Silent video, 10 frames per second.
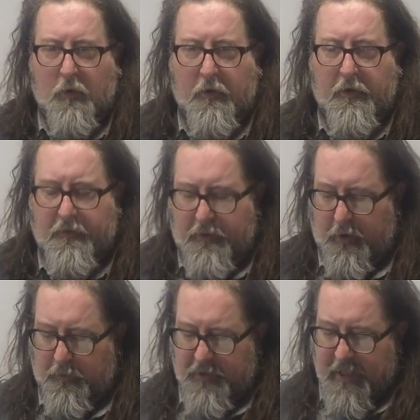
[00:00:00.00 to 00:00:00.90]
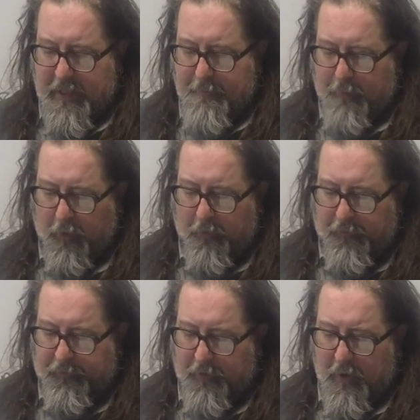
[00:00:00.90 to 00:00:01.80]
or you know, teen
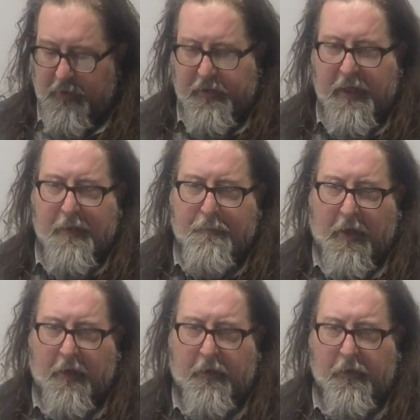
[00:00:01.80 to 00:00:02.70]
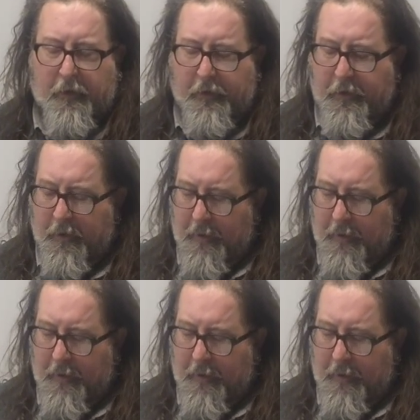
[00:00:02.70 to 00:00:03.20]
births, teen parenthood,